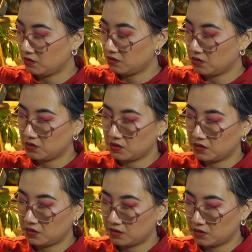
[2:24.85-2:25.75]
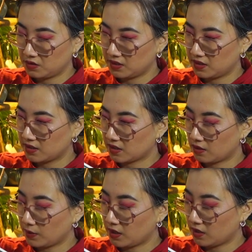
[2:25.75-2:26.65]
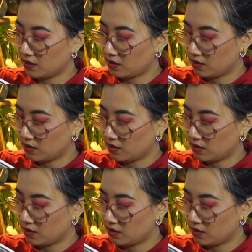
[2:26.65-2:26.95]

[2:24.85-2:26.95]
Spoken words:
Oh, is this gonna be?